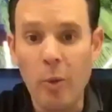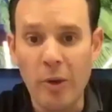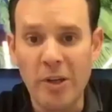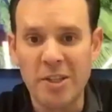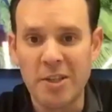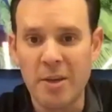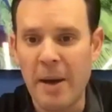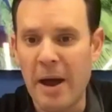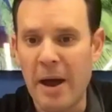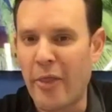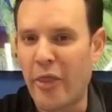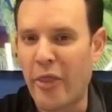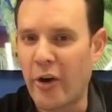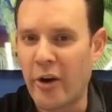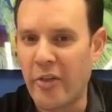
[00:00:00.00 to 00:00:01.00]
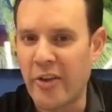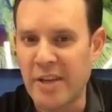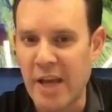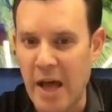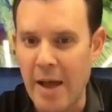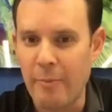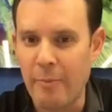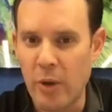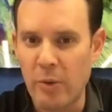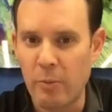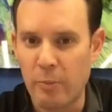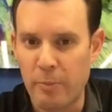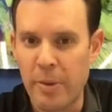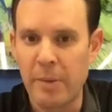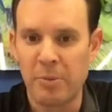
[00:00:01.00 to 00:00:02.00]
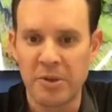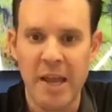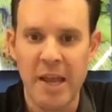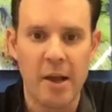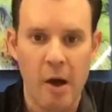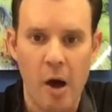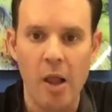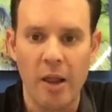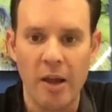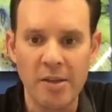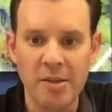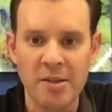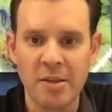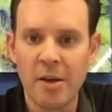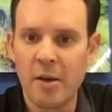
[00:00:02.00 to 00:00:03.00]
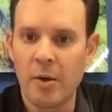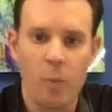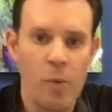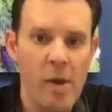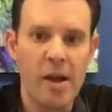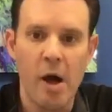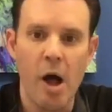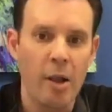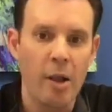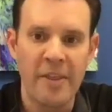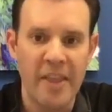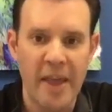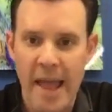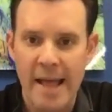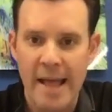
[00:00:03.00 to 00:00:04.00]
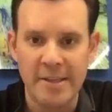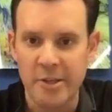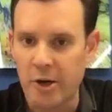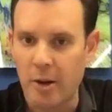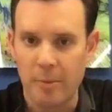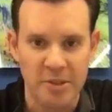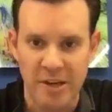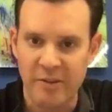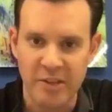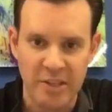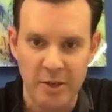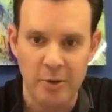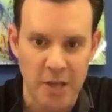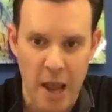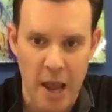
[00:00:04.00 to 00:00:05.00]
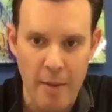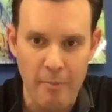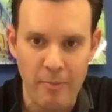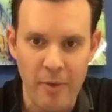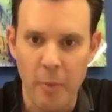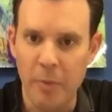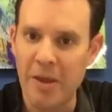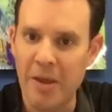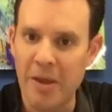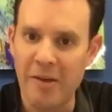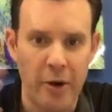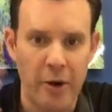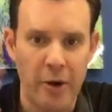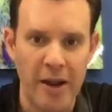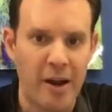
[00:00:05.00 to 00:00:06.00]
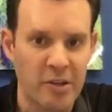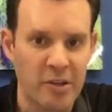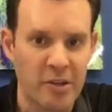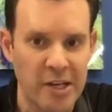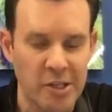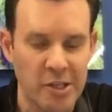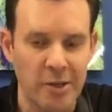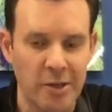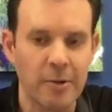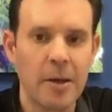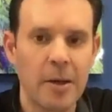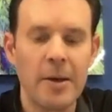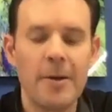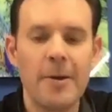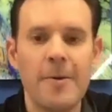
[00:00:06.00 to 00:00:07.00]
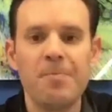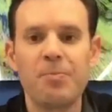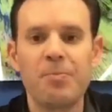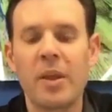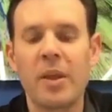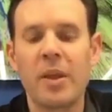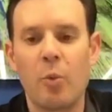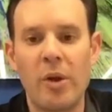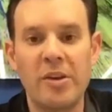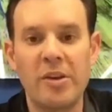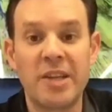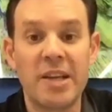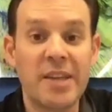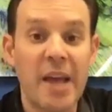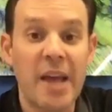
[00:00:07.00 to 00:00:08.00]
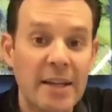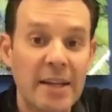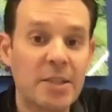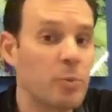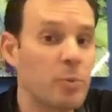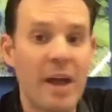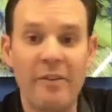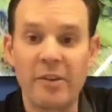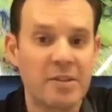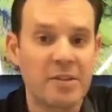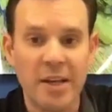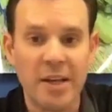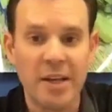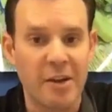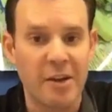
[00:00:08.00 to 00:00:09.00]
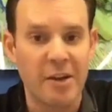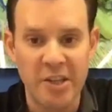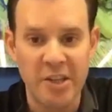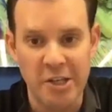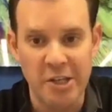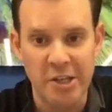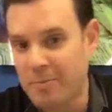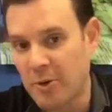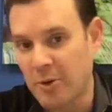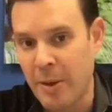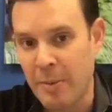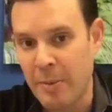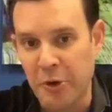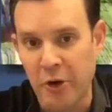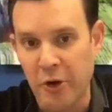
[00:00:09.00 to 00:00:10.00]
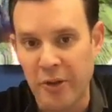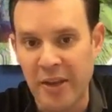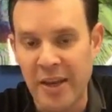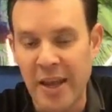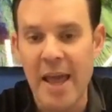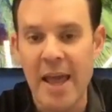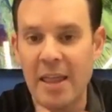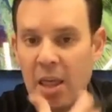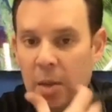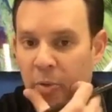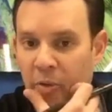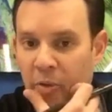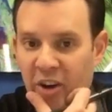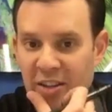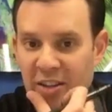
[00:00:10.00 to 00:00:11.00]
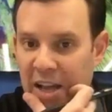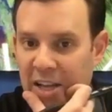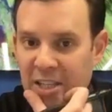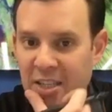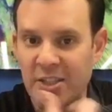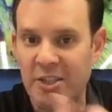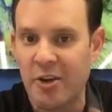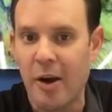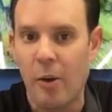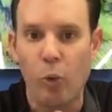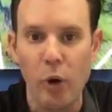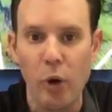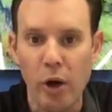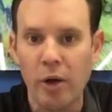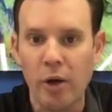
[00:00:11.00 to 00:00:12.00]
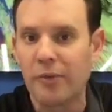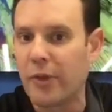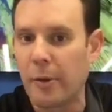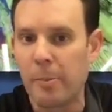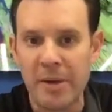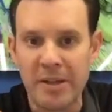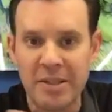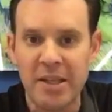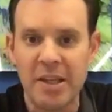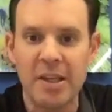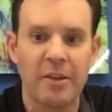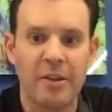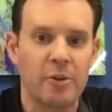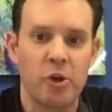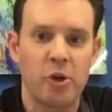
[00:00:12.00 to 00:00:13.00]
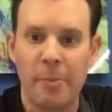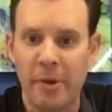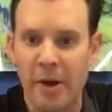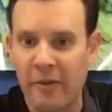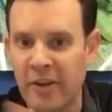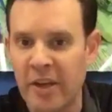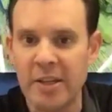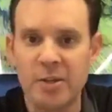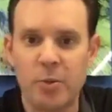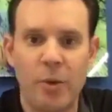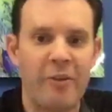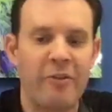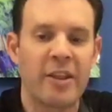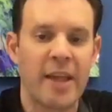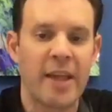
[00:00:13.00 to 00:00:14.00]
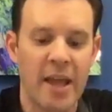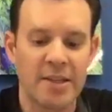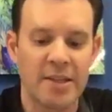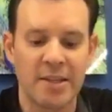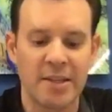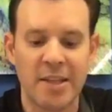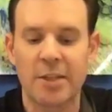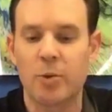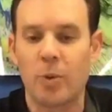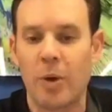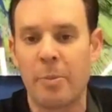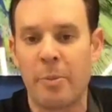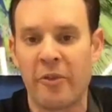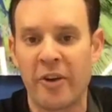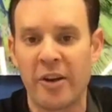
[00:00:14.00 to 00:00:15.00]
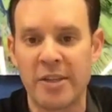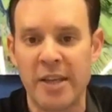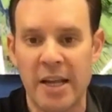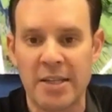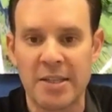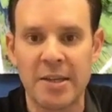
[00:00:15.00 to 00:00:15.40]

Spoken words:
is about a third of the time, people say call us, we call them and they answer almost every single time. And we have a great conversation. When you say text, we have a text conversation because most people during the day, they prefer to text because they're at work and they're busy and they're dropping off kids, whatever the case is. That's why they prefer to text.